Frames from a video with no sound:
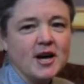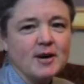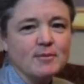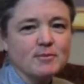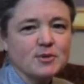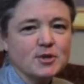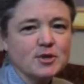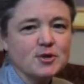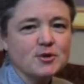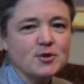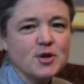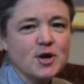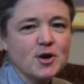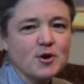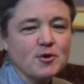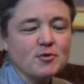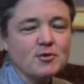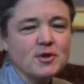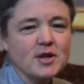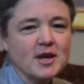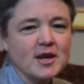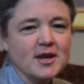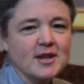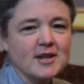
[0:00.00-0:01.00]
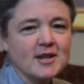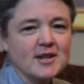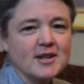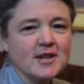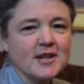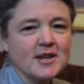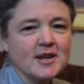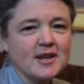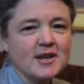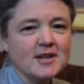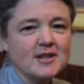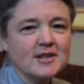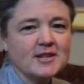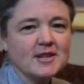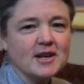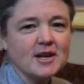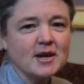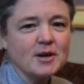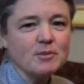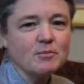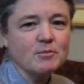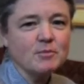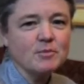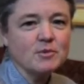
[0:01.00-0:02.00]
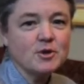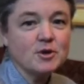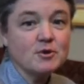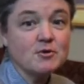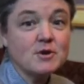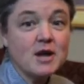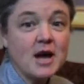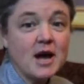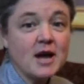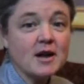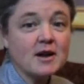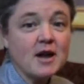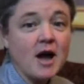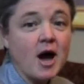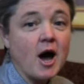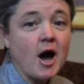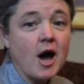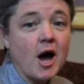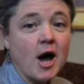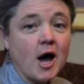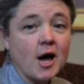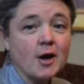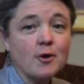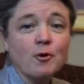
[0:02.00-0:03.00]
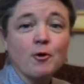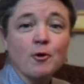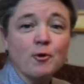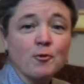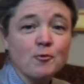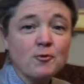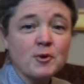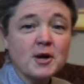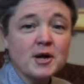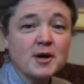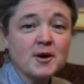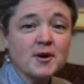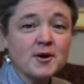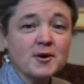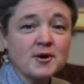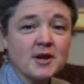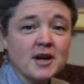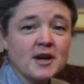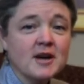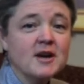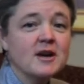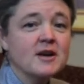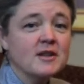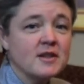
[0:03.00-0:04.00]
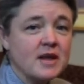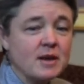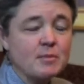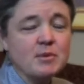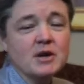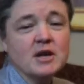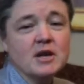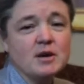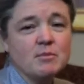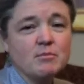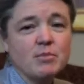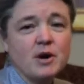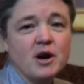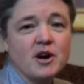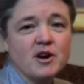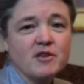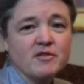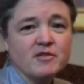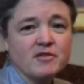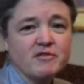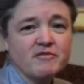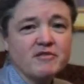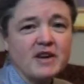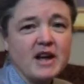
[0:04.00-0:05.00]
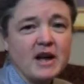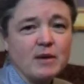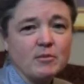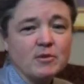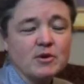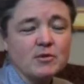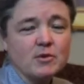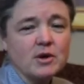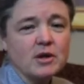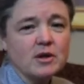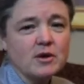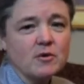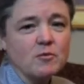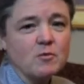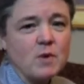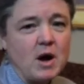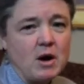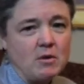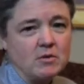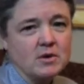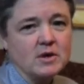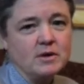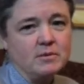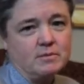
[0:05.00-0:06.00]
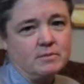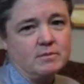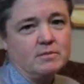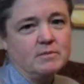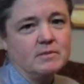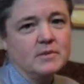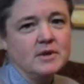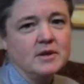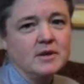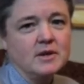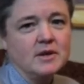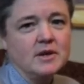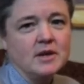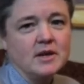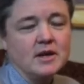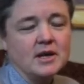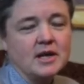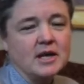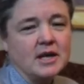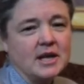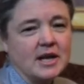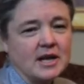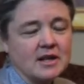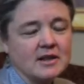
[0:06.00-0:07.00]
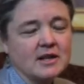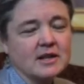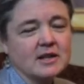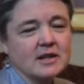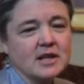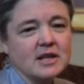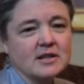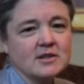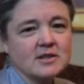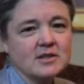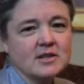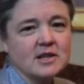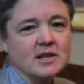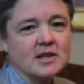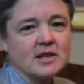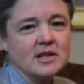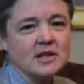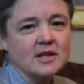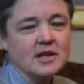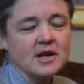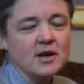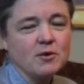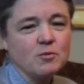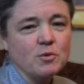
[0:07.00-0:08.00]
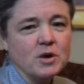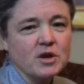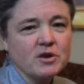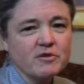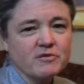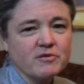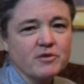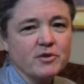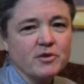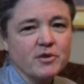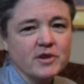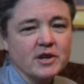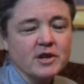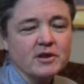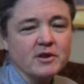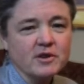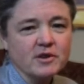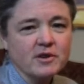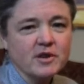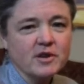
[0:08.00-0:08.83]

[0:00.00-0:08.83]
to know that, they're not odd or weird. They become part of a family where they're welcome. And I think that's a wonderful thing